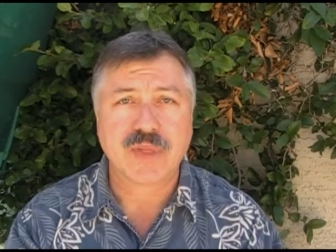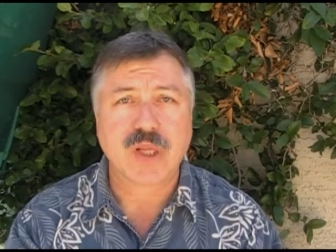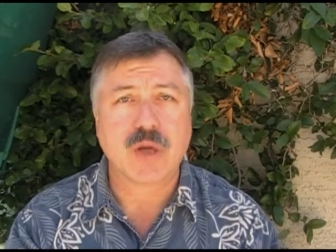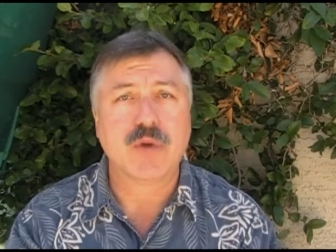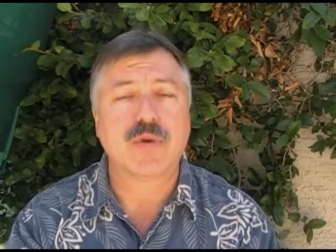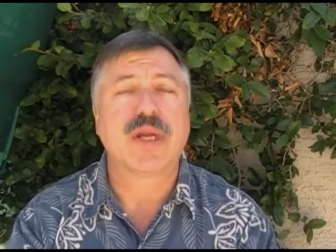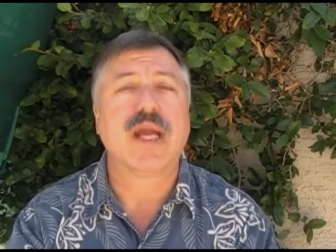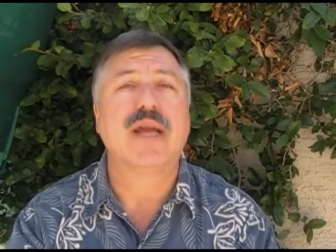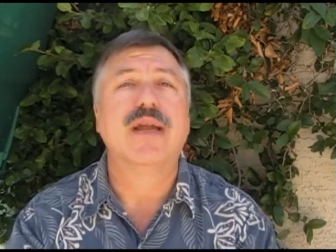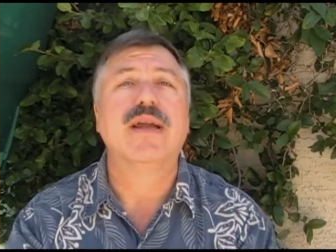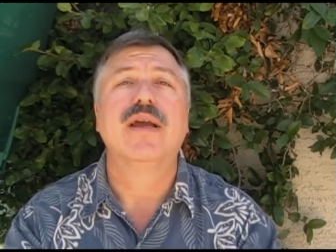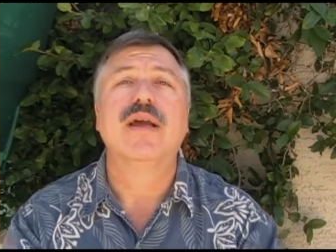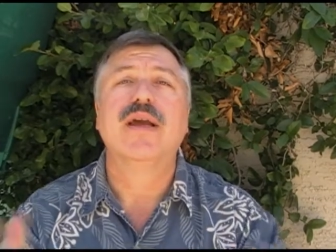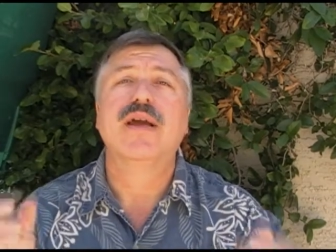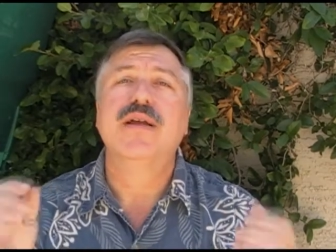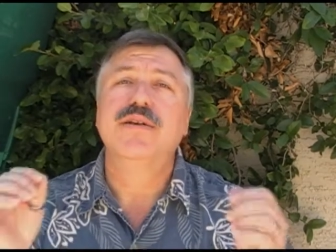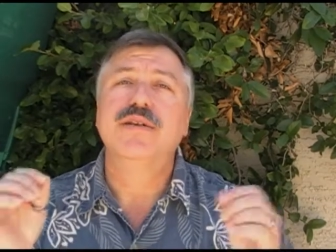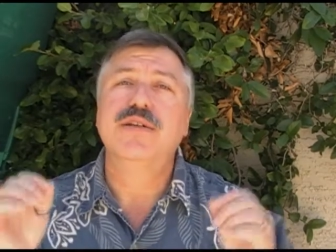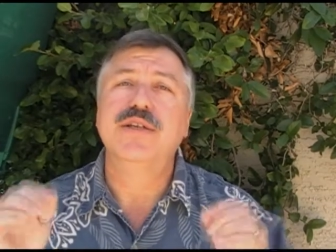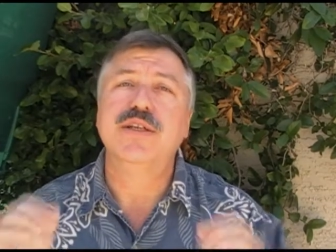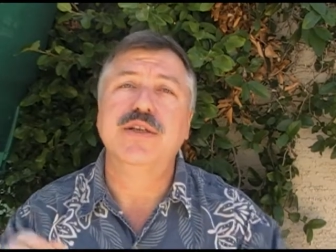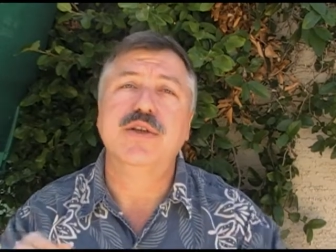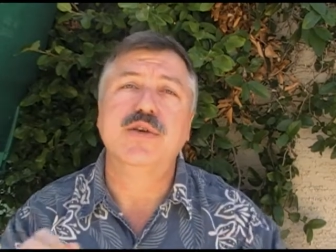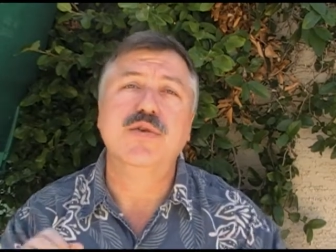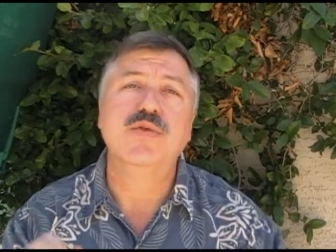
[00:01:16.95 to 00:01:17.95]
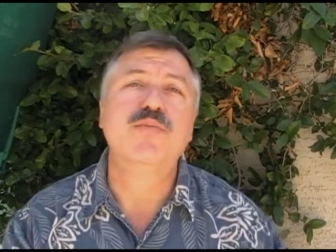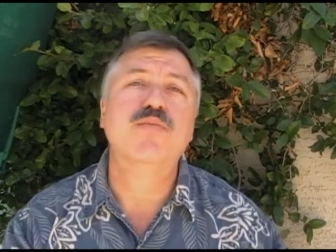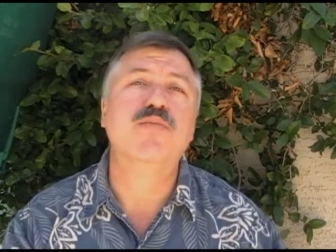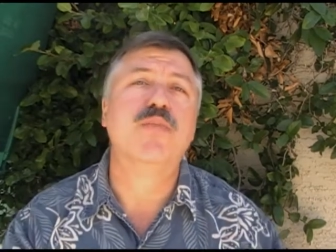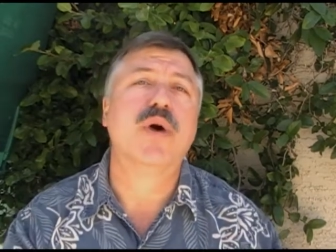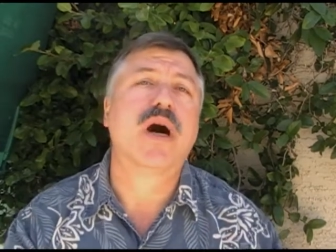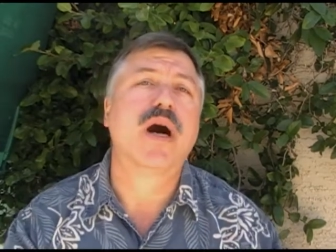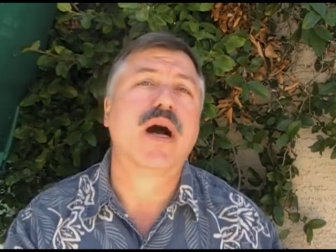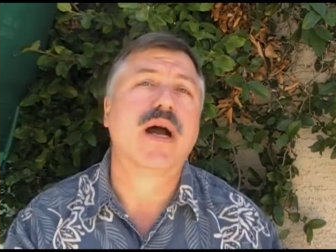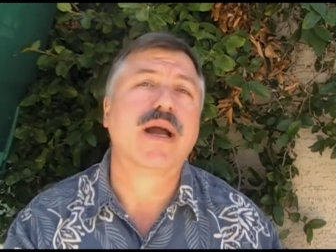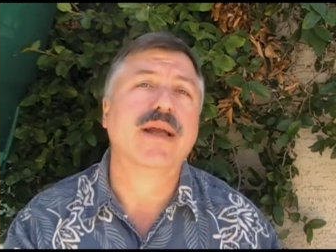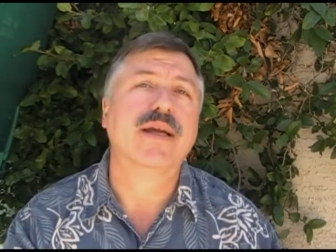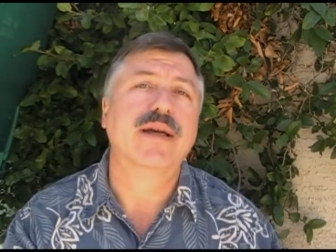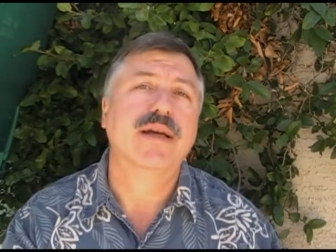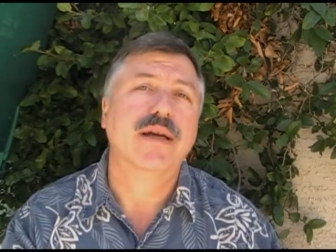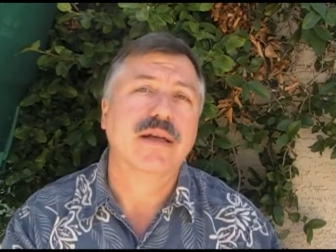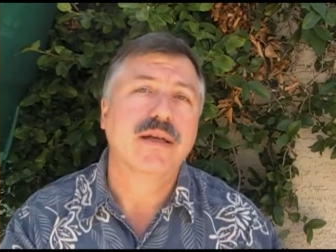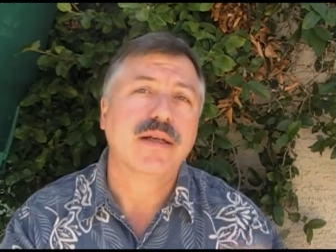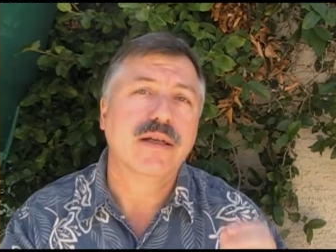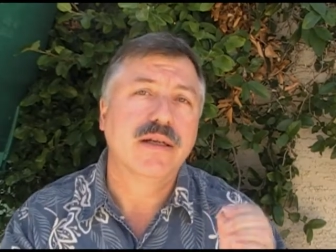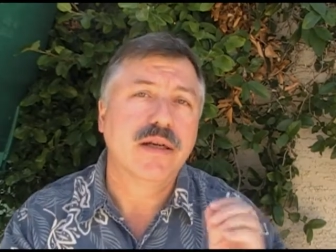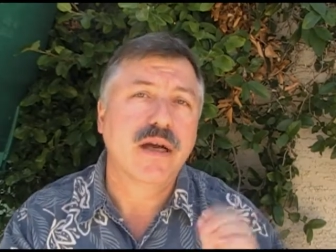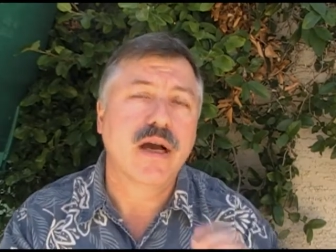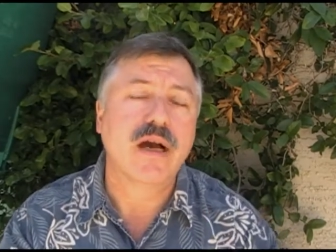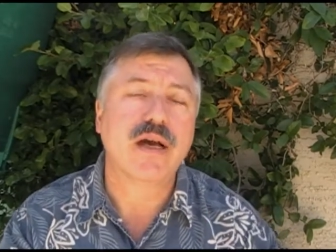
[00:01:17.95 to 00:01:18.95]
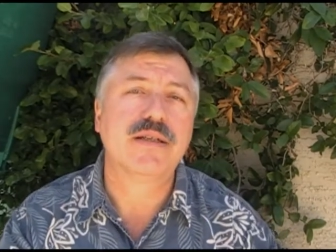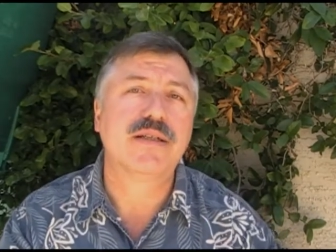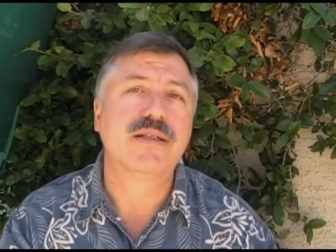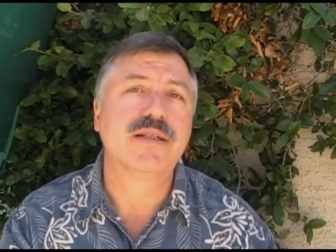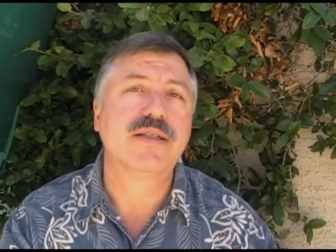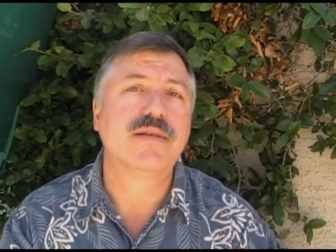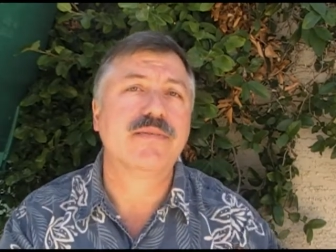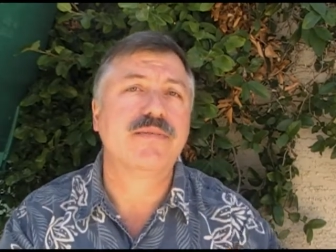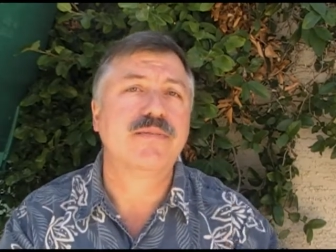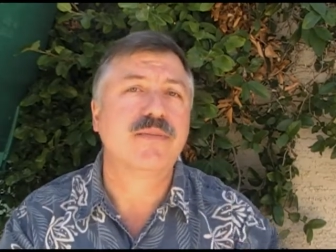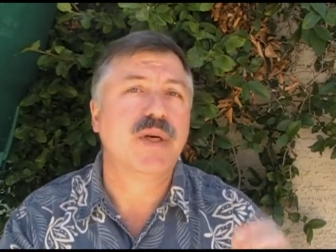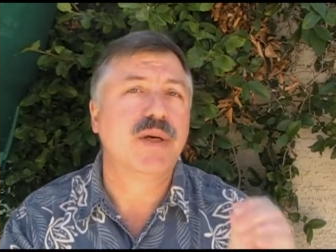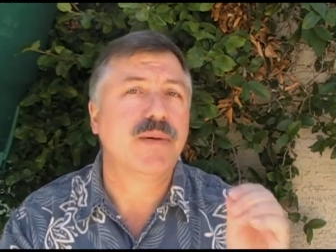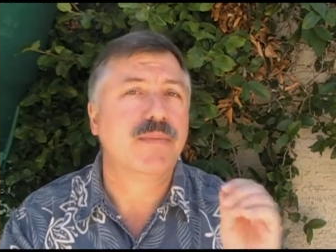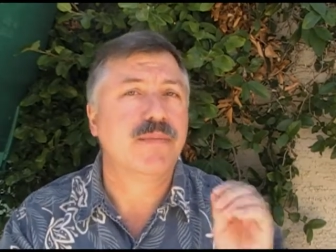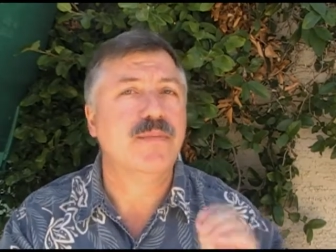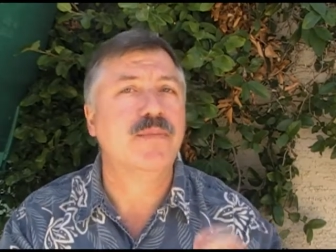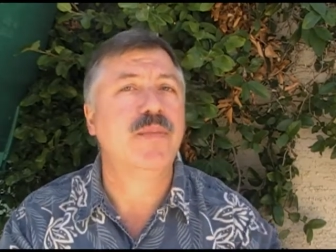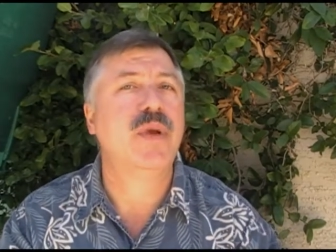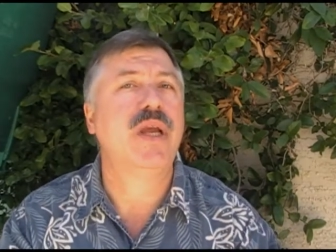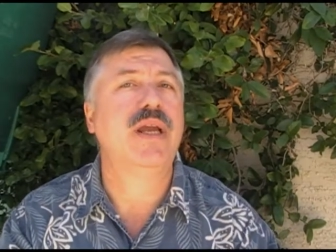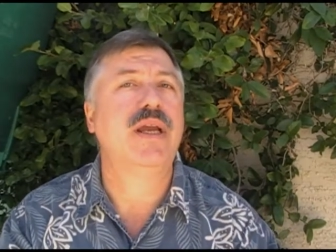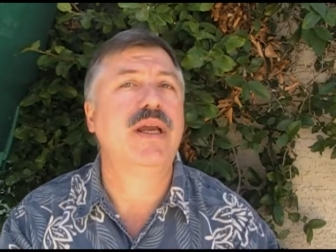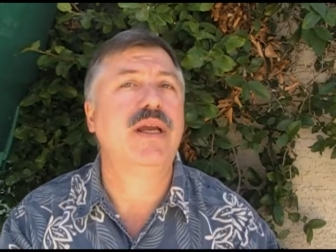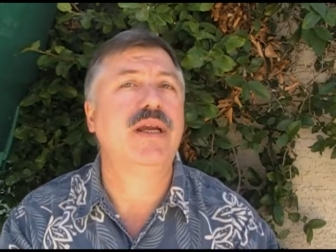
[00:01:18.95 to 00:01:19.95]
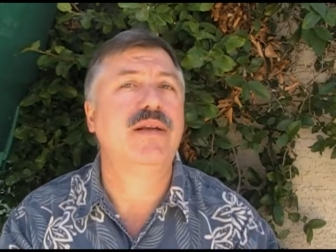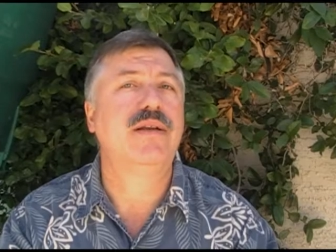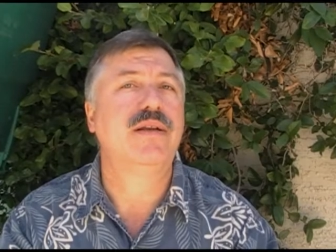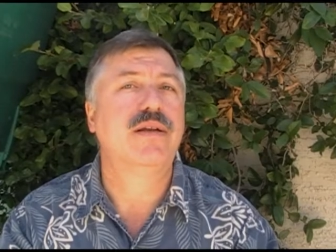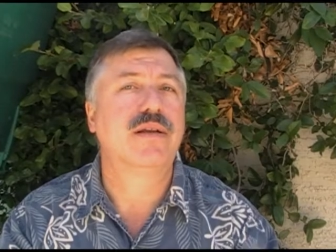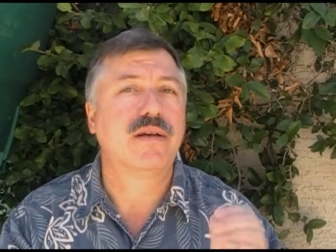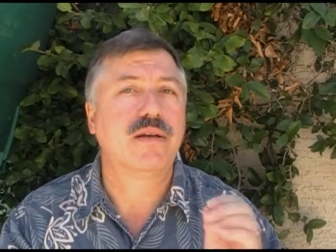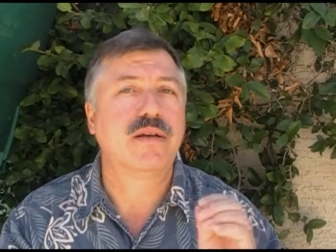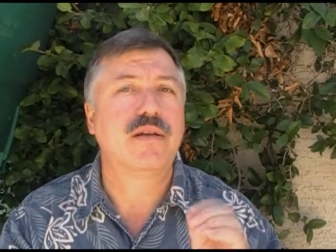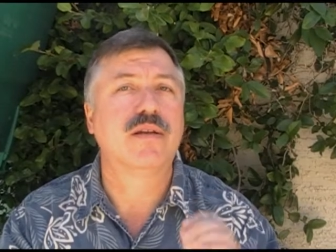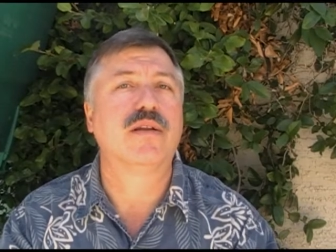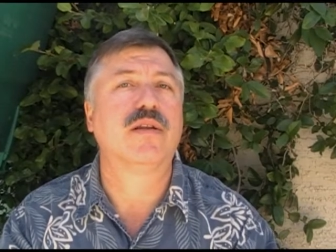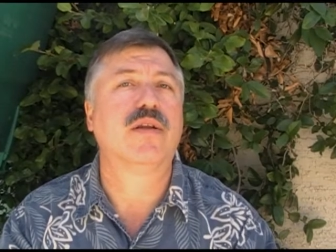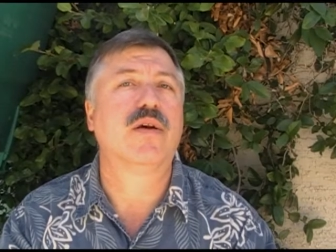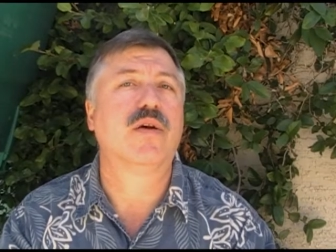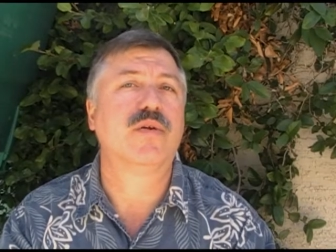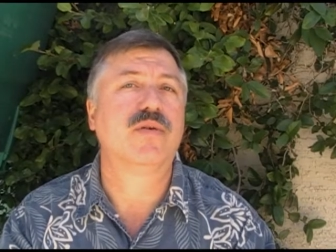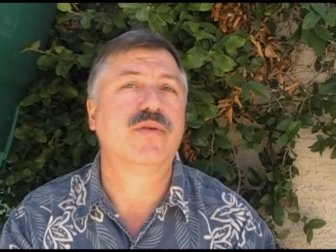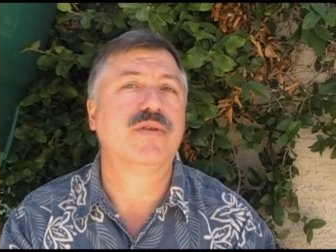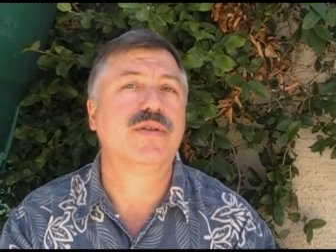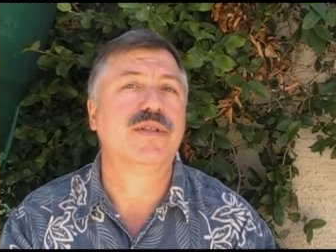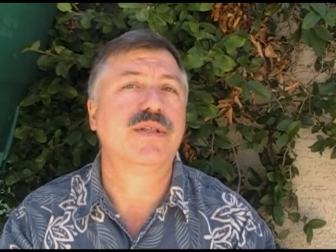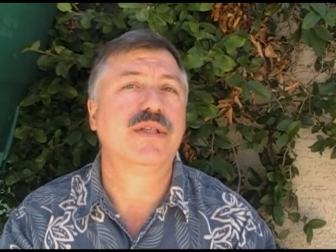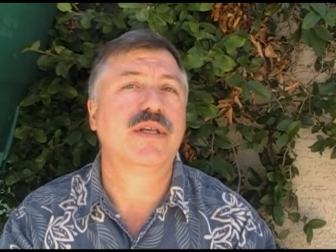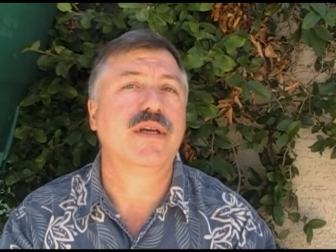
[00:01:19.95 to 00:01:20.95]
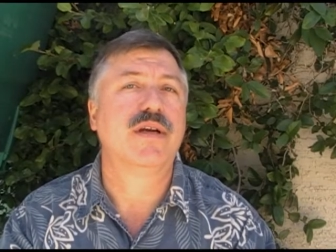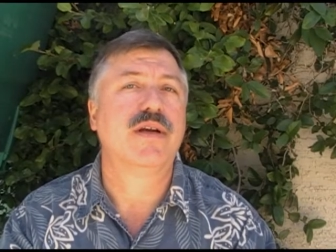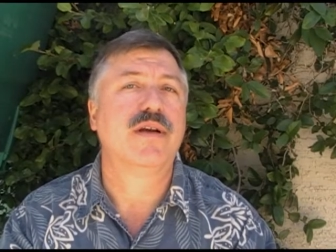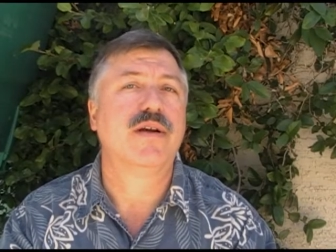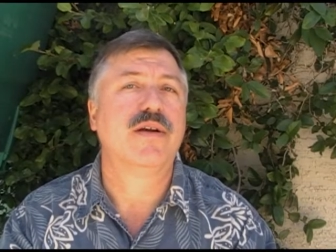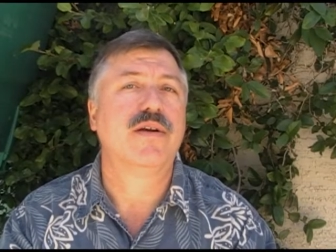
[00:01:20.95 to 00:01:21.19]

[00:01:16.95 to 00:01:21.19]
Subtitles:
Okay. Do you buy custom-made clothes